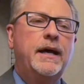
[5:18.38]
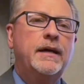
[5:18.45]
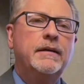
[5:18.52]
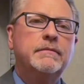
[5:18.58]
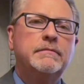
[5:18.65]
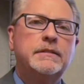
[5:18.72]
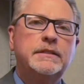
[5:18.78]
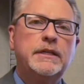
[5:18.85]

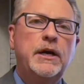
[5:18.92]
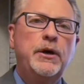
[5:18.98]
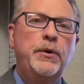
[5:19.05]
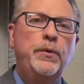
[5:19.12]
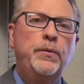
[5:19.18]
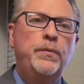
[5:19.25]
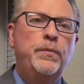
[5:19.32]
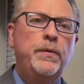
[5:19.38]

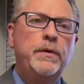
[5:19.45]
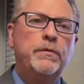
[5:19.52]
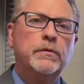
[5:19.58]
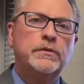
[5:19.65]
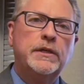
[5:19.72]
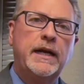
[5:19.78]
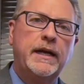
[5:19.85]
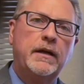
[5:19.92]
So we will
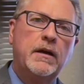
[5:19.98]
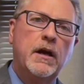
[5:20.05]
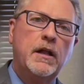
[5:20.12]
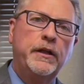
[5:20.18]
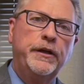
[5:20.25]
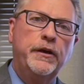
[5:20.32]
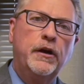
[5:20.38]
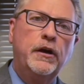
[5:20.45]
try to
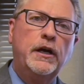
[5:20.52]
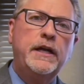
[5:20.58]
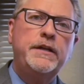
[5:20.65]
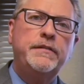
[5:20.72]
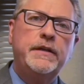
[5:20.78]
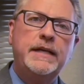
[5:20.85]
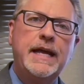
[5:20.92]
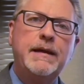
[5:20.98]
call it early,
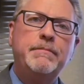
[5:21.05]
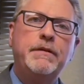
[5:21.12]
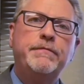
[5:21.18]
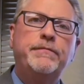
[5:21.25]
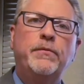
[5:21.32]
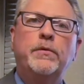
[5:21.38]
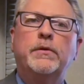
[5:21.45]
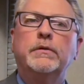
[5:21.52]
the day
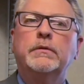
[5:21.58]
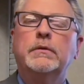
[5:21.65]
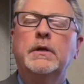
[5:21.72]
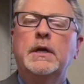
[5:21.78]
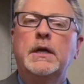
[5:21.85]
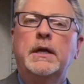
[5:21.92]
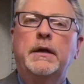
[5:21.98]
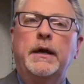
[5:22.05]
before
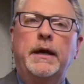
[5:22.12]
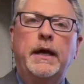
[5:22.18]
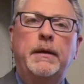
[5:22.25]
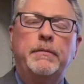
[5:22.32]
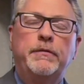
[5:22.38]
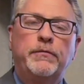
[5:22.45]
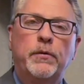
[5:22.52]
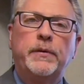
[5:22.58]

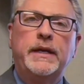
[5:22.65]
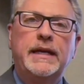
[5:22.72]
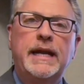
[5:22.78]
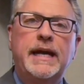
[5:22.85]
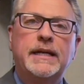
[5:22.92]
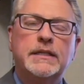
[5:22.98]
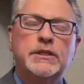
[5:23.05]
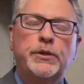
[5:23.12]
we get
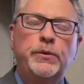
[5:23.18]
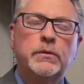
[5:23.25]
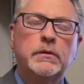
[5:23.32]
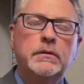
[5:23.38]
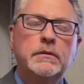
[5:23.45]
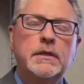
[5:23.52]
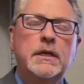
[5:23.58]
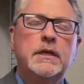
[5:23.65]
out of
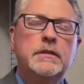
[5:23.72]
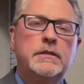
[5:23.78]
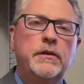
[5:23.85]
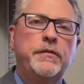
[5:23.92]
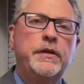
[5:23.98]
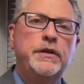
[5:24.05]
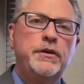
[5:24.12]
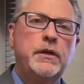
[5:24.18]
school, so
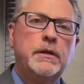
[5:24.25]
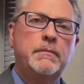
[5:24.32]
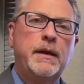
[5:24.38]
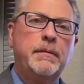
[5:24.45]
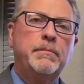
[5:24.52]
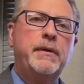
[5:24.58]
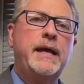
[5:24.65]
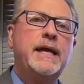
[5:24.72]
that you can
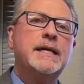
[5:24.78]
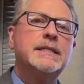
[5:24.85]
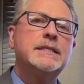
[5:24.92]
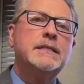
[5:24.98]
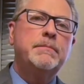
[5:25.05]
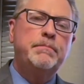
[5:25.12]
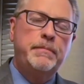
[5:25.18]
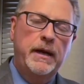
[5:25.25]
make
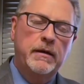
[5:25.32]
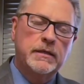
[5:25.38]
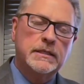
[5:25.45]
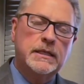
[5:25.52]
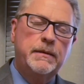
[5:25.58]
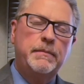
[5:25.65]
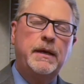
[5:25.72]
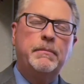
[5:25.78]
plans, parents
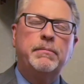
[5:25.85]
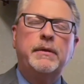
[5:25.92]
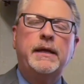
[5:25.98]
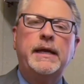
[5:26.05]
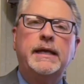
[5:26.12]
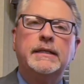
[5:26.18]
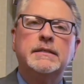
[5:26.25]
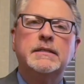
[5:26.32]
can make
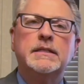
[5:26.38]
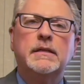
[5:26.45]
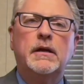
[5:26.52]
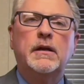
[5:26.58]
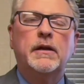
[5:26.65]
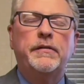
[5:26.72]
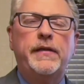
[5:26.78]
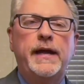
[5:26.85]
plans and
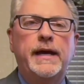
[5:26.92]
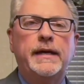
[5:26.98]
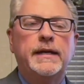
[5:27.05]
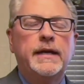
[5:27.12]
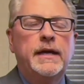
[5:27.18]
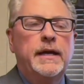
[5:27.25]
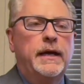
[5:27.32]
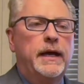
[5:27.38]
all of that.
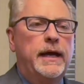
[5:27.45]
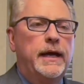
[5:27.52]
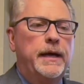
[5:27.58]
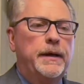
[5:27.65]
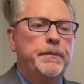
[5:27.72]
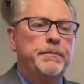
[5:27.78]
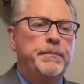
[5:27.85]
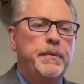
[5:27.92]

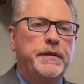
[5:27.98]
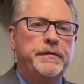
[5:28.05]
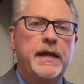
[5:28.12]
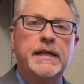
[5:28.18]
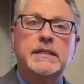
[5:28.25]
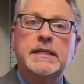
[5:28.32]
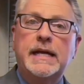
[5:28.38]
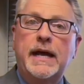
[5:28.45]
But
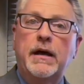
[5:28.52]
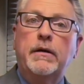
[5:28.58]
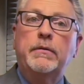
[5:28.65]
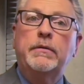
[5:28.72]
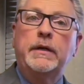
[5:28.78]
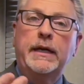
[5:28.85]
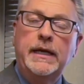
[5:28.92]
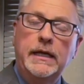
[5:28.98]
that's
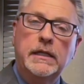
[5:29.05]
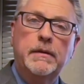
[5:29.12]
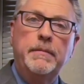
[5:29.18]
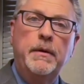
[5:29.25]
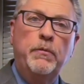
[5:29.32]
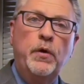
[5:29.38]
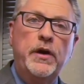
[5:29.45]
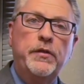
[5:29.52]
how
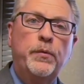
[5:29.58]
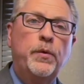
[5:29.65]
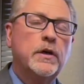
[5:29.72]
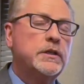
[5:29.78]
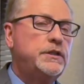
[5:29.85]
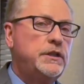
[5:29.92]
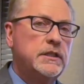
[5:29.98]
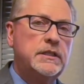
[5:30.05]
inclement weather
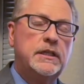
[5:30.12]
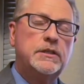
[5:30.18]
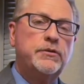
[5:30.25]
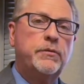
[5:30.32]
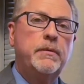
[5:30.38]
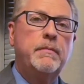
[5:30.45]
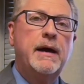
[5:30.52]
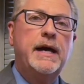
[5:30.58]
works. Just as a
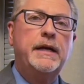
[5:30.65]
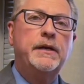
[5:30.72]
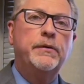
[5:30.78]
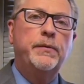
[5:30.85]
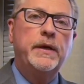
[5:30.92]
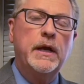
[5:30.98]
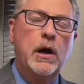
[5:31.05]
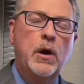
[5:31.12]
reminder,
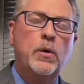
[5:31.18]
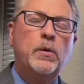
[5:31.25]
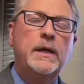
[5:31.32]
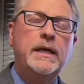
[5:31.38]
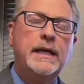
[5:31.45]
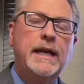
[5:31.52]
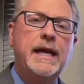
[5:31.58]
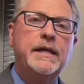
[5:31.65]
we
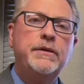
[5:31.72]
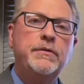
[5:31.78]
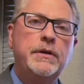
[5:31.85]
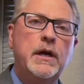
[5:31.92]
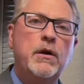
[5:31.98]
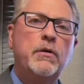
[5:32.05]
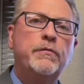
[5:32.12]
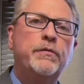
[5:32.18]
only let you
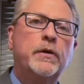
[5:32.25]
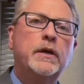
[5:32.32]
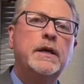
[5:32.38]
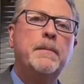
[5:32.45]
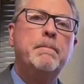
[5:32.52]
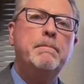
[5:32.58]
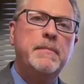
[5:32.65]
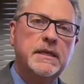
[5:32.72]
know if we're going
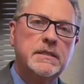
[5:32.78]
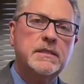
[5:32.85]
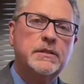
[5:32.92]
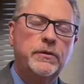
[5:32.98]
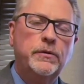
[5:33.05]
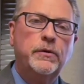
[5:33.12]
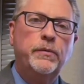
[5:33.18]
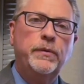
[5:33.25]
to miss
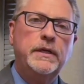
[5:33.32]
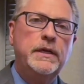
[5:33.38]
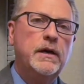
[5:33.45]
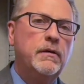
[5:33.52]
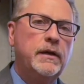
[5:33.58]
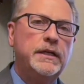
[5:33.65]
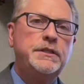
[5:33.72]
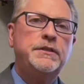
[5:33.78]
school. We
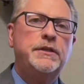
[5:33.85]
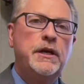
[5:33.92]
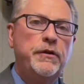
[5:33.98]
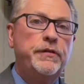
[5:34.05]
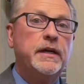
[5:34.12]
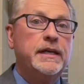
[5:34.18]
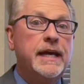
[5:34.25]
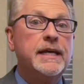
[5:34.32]
don't let you know
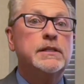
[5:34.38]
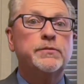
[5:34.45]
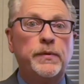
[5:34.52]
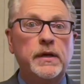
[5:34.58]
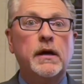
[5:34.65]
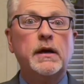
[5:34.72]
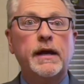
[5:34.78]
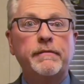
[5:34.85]
that, yes,
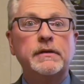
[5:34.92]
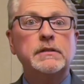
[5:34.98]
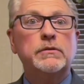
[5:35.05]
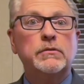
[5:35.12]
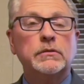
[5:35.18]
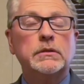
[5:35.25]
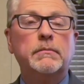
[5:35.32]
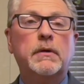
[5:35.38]
we are having
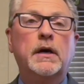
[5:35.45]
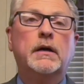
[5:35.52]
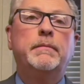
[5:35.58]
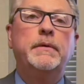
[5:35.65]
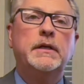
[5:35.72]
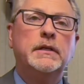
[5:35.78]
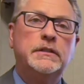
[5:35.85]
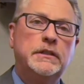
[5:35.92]
school tomorrow.
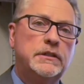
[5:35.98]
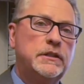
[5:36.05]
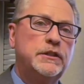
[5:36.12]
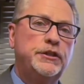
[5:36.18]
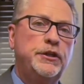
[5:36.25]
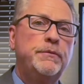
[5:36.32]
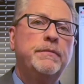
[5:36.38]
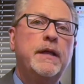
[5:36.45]
We can just
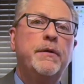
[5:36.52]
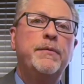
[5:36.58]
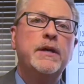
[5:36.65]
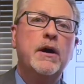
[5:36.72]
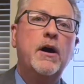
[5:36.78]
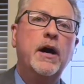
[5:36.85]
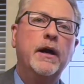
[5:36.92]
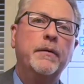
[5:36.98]
assume that we
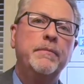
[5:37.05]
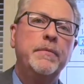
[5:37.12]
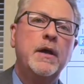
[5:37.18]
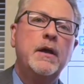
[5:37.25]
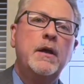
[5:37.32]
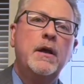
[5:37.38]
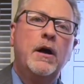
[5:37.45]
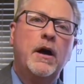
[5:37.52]
are.
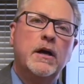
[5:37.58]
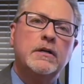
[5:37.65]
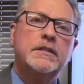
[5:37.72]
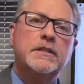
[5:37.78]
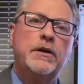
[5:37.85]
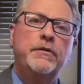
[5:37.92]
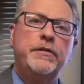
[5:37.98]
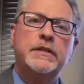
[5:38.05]

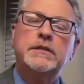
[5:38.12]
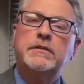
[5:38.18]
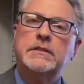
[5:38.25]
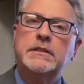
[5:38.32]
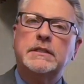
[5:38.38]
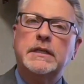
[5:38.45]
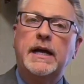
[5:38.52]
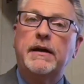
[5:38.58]
Also,
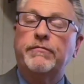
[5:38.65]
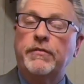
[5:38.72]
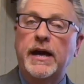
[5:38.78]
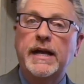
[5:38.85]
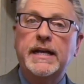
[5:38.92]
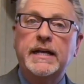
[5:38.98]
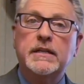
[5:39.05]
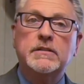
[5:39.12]
this
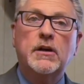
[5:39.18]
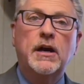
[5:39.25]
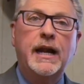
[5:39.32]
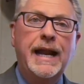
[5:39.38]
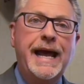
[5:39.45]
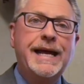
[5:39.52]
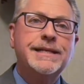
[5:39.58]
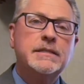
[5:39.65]
Friday is our
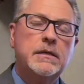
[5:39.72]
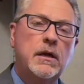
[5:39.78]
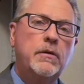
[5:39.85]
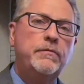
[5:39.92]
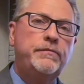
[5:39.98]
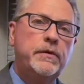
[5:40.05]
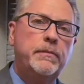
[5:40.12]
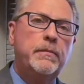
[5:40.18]
last
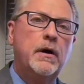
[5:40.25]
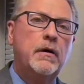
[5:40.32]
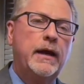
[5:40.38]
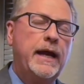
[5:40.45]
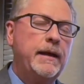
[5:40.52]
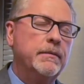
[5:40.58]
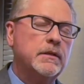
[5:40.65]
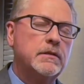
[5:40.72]
home football
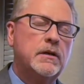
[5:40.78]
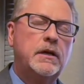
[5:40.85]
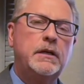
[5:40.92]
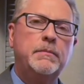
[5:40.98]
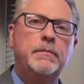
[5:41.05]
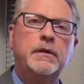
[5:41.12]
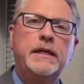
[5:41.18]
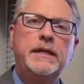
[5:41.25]
game. It's hard
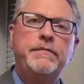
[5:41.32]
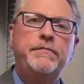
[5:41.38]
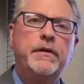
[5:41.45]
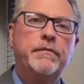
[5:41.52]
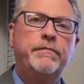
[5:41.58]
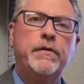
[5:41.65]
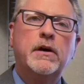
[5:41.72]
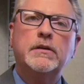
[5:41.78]
to believe
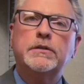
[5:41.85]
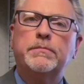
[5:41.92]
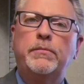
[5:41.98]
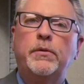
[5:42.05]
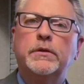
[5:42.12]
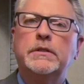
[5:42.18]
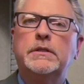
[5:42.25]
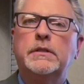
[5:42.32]
that fall
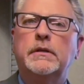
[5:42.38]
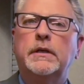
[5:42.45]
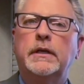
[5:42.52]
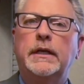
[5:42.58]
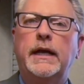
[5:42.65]
sports are